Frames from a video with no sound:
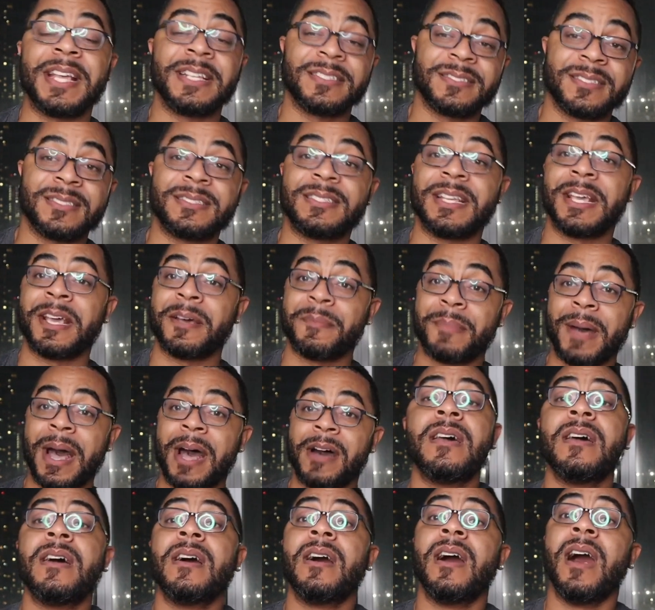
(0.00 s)
to say about.
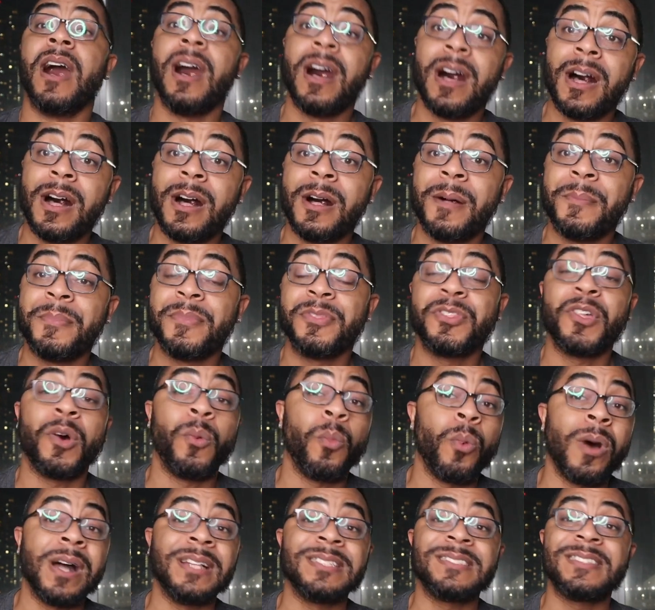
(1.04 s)
The
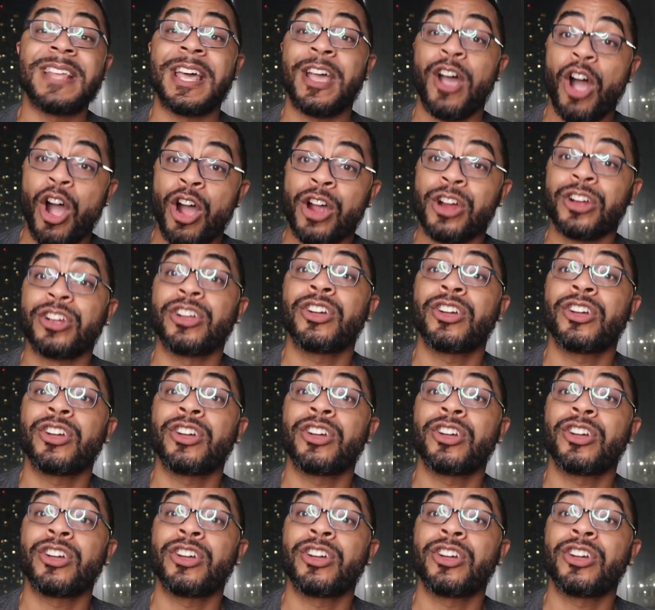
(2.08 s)
ones that aren't